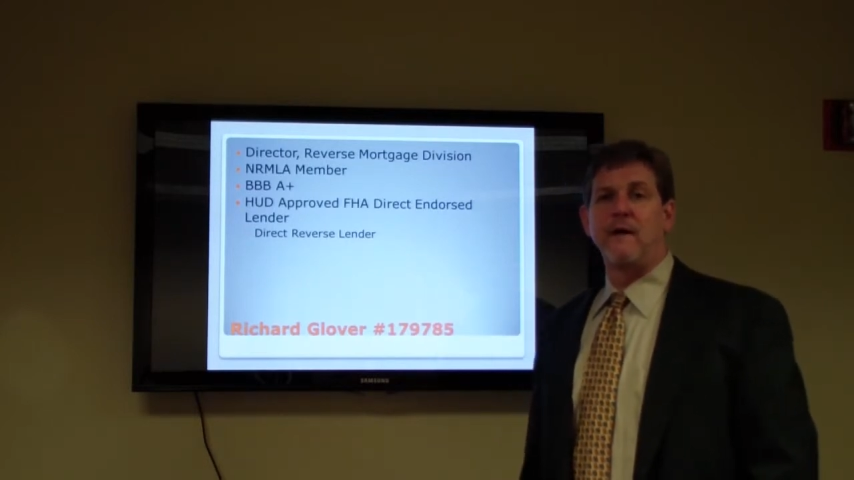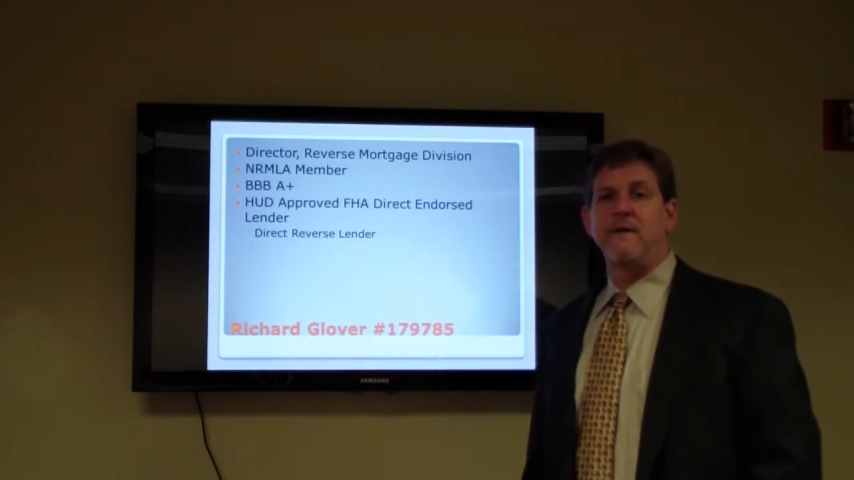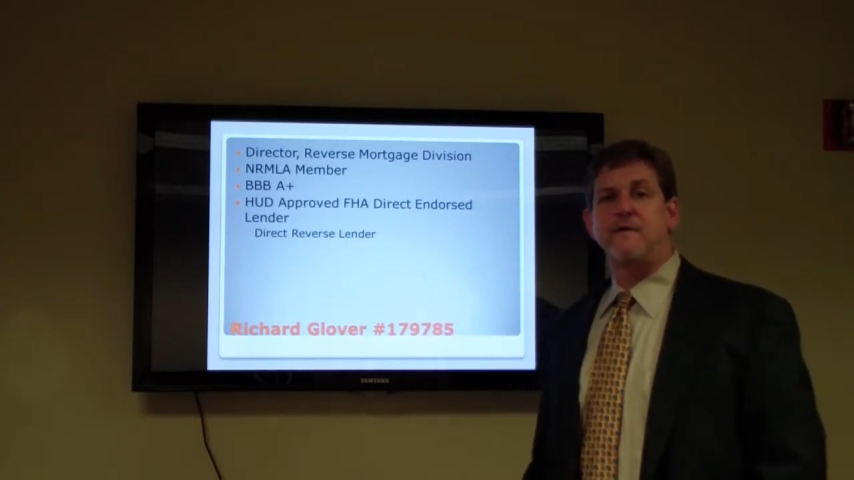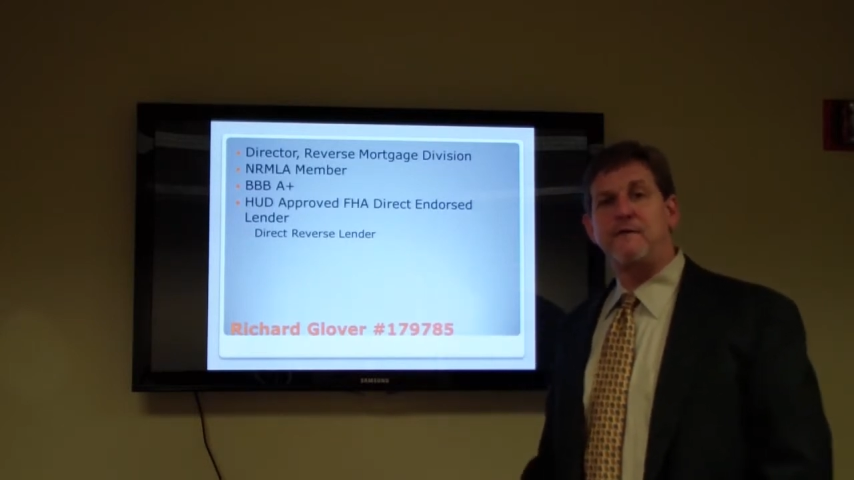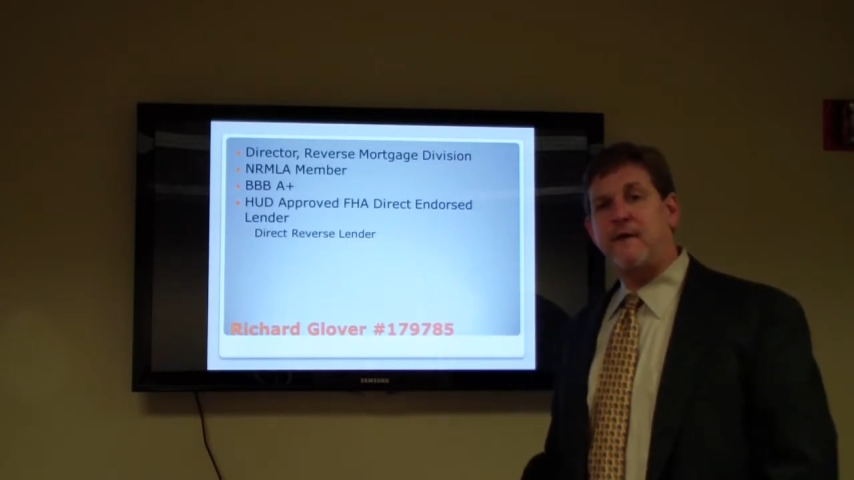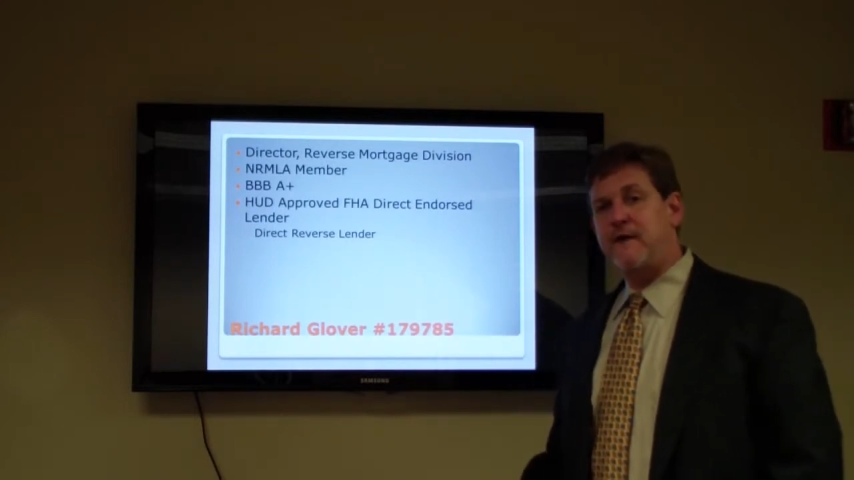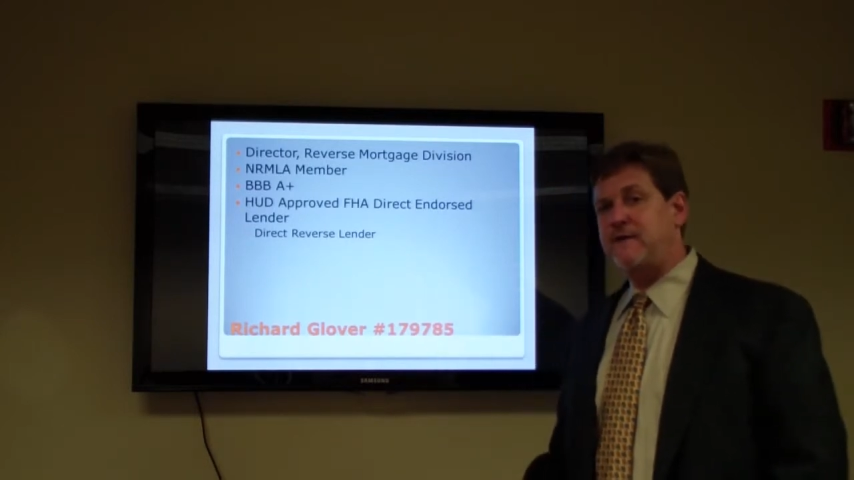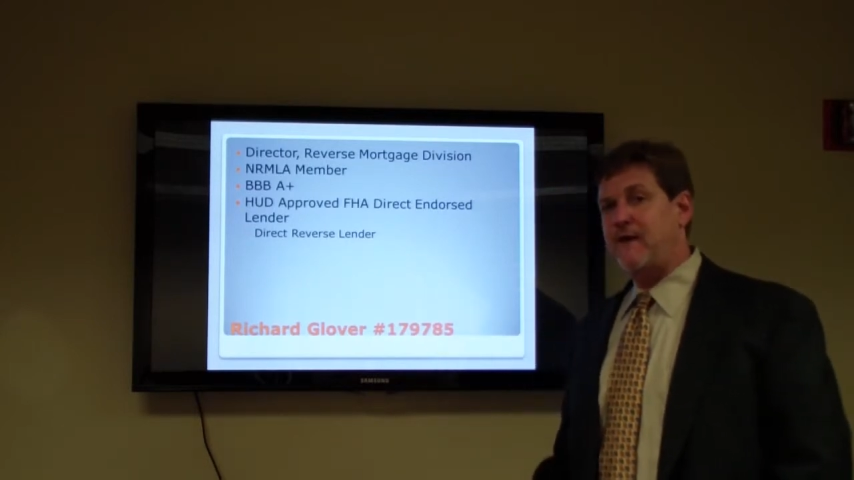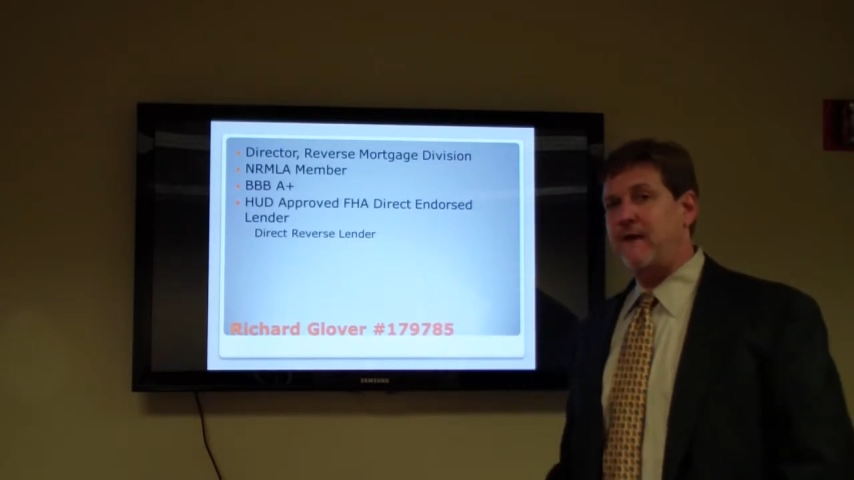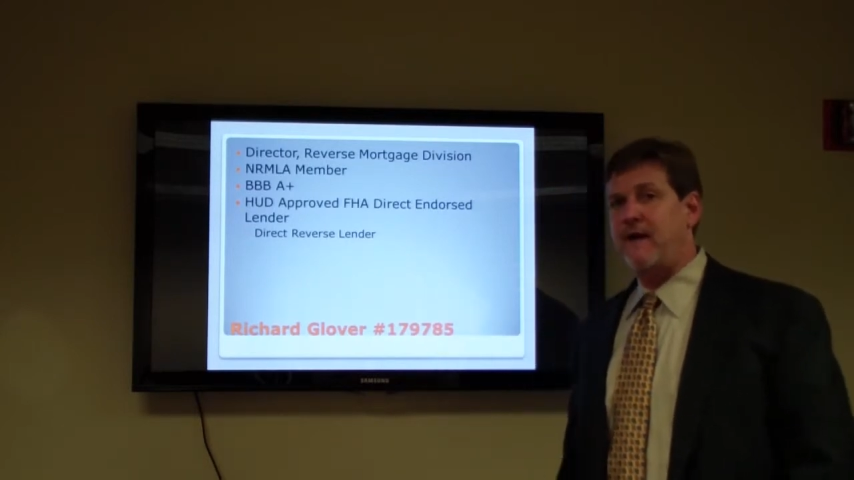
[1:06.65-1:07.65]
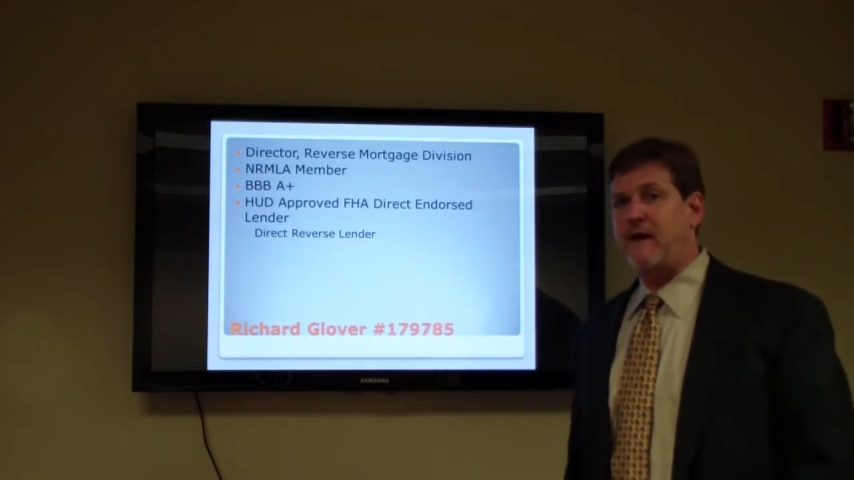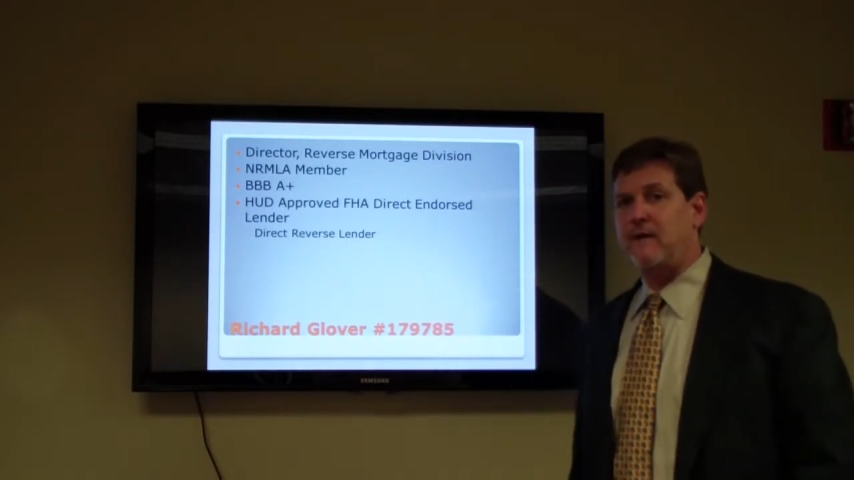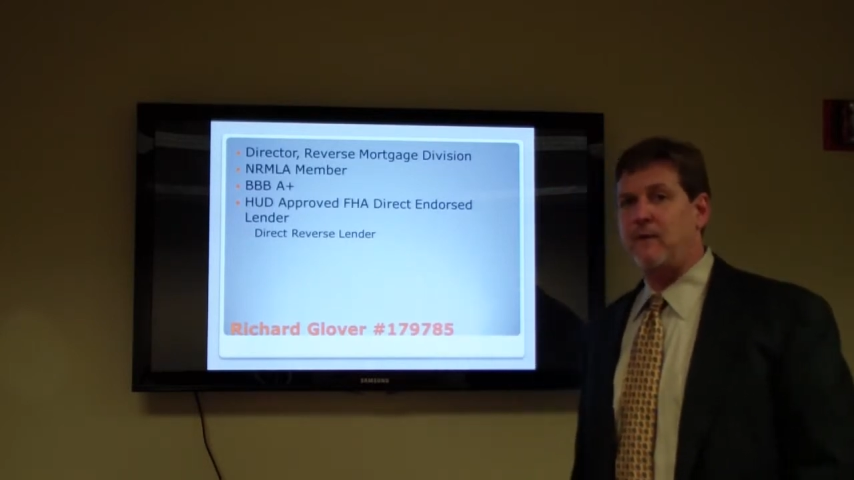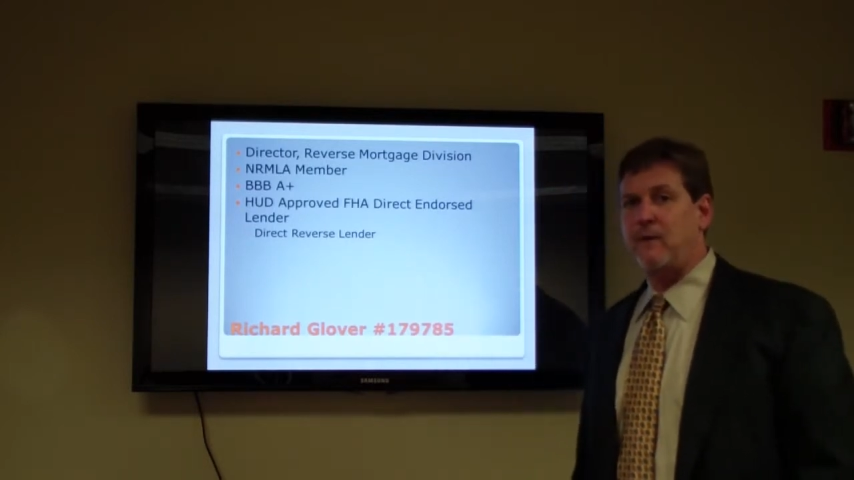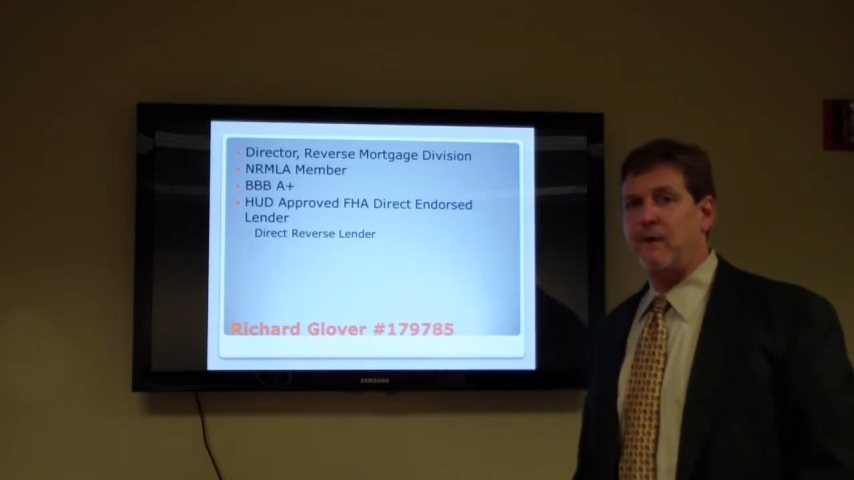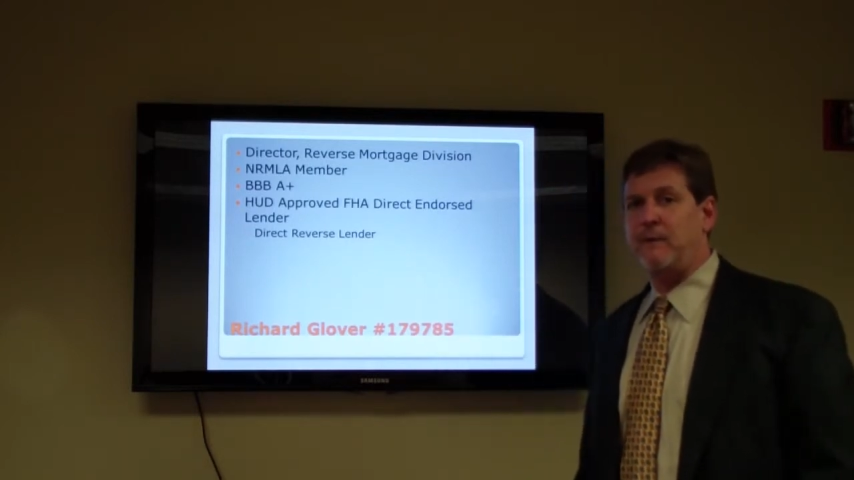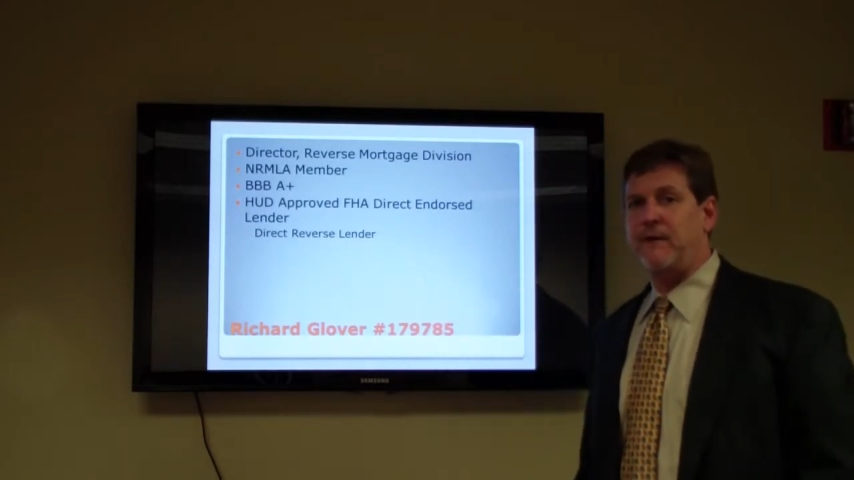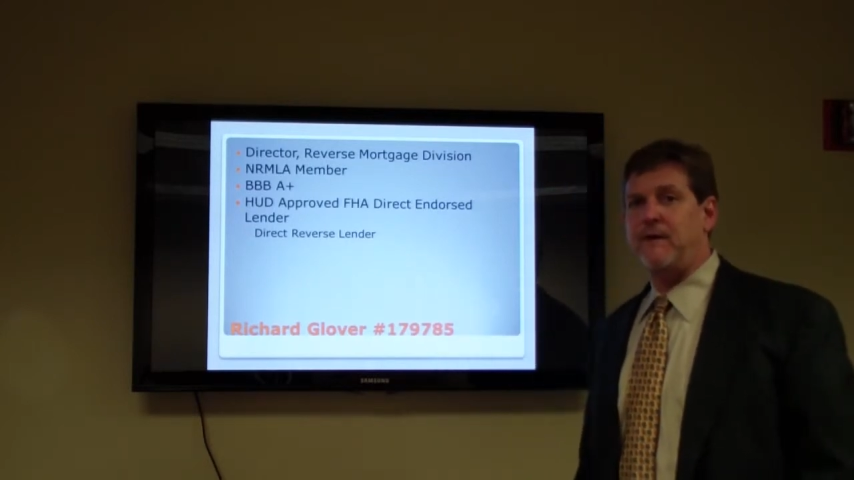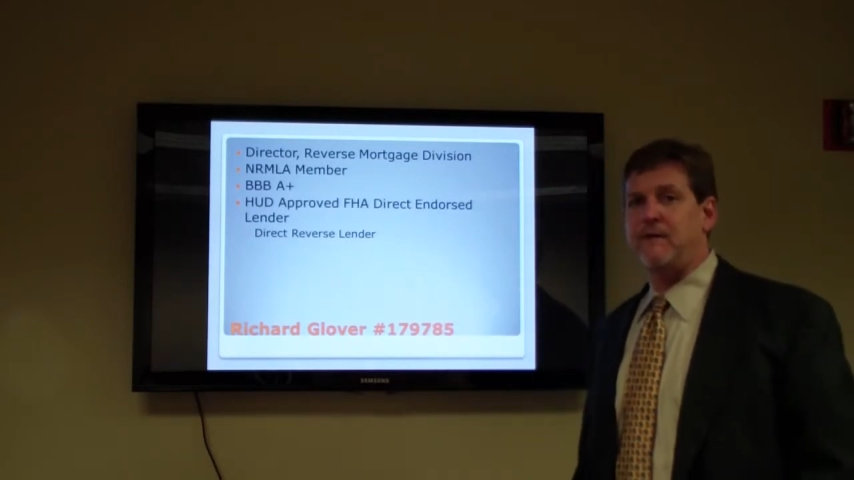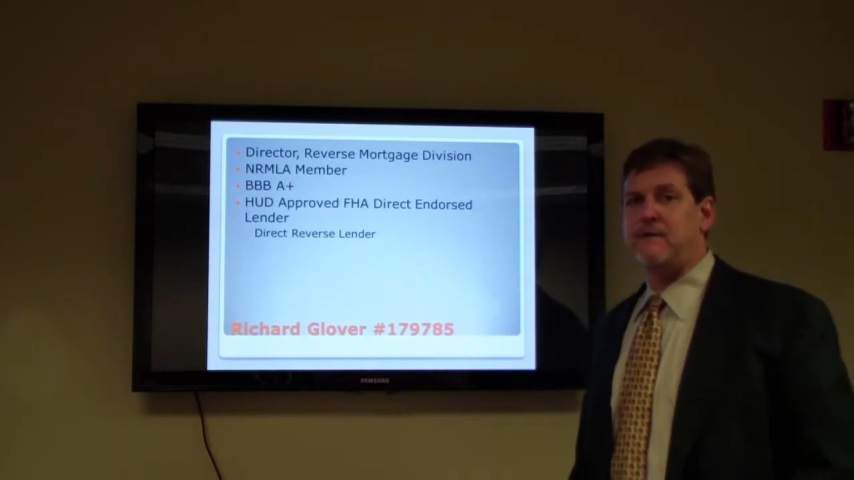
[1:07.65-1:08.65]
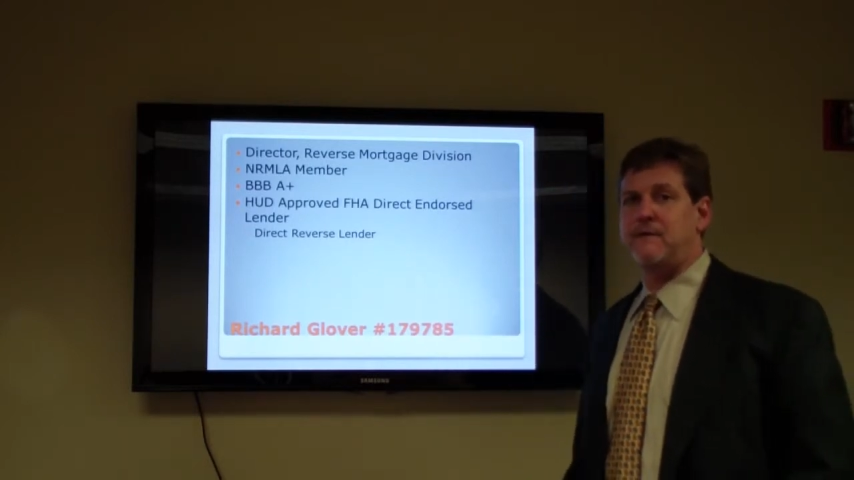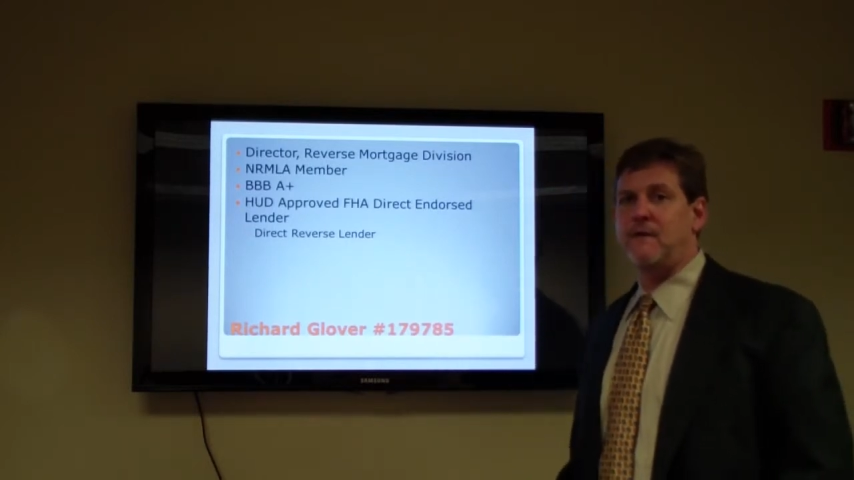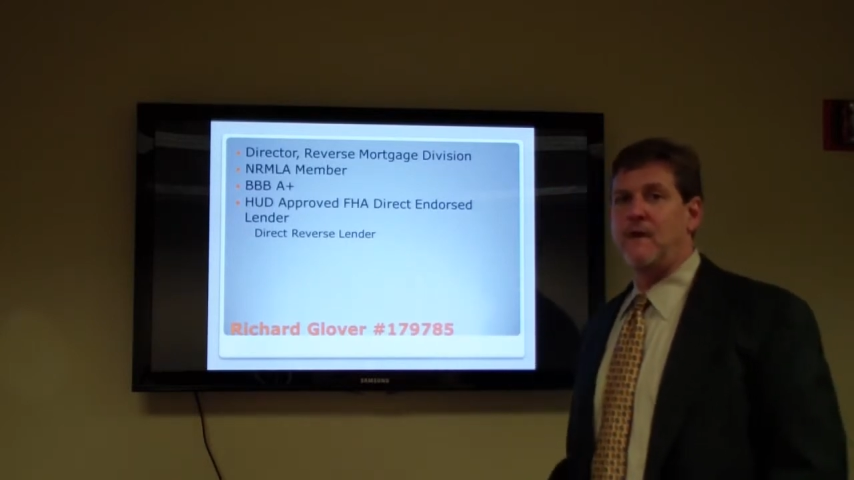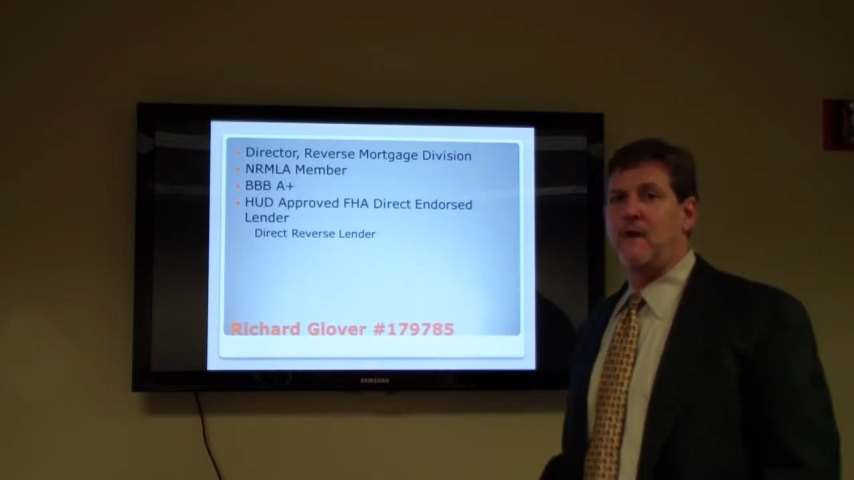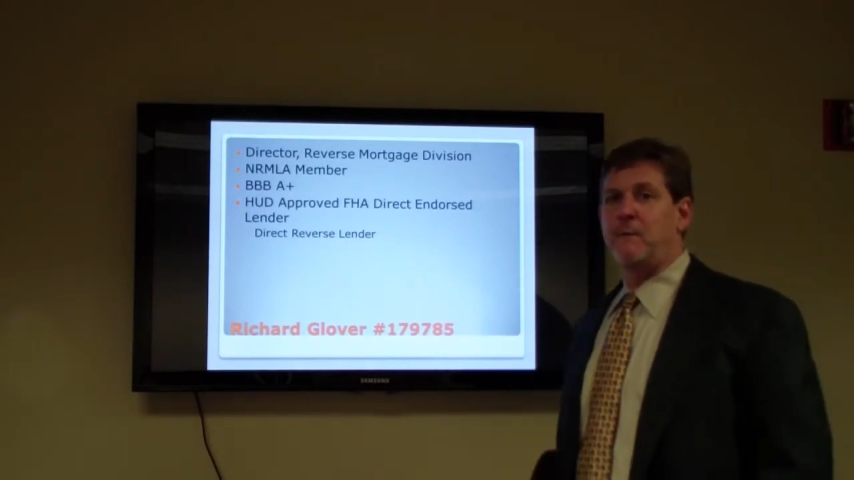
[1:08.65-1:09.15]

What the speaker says: It's a very exciting category because